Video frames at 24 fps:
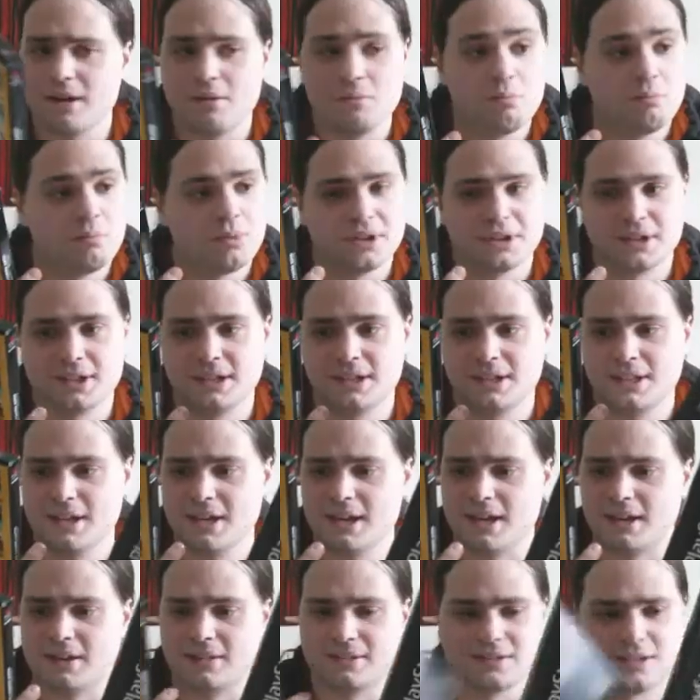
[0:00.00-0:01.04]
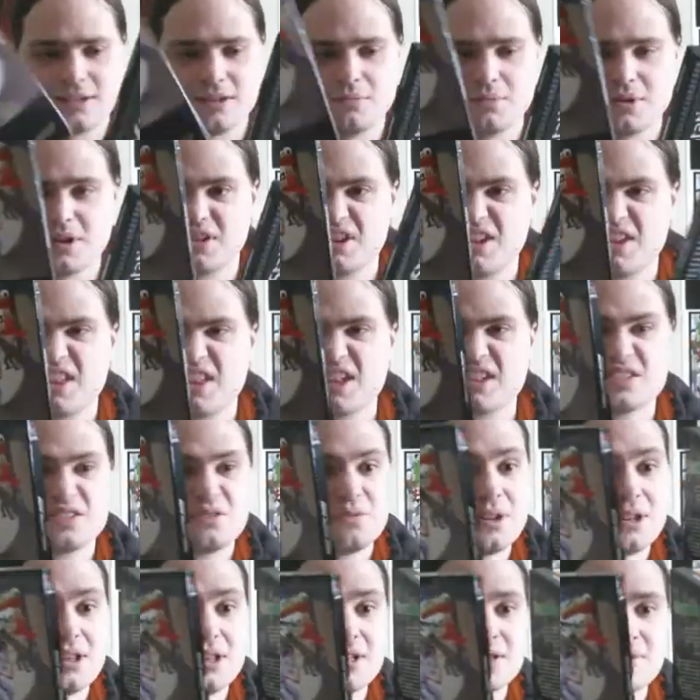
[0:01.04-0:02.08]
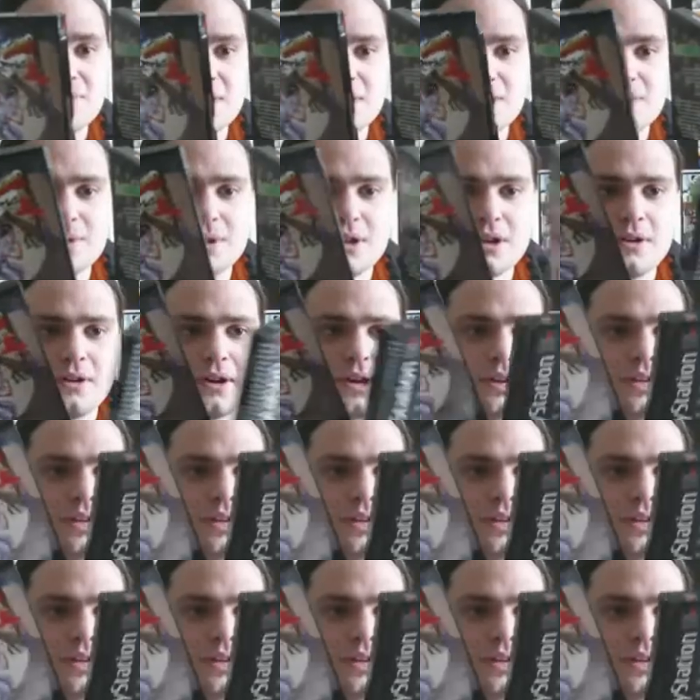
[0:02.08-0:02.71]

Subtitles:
But yeah, apparently that's the way these things were going.